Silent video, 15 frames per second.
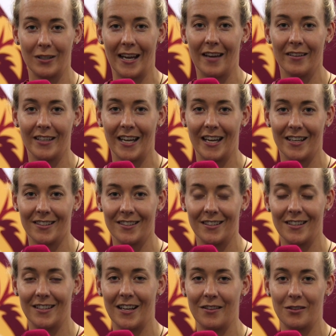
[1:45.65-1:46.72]
and Ally
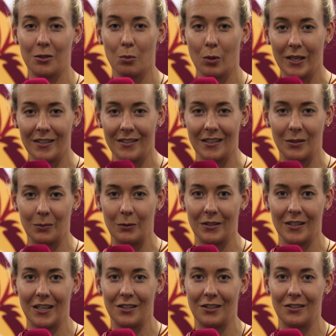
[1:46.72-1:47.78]
Anderson another 26
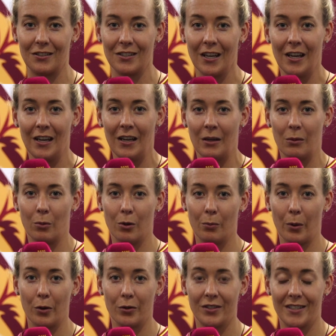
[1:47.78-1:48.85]
possessions were
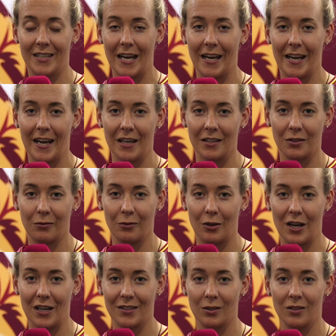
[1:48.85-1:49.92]
both standouts for
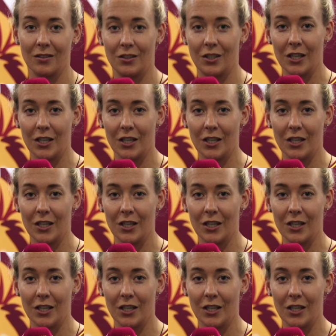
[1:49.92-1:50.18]
us.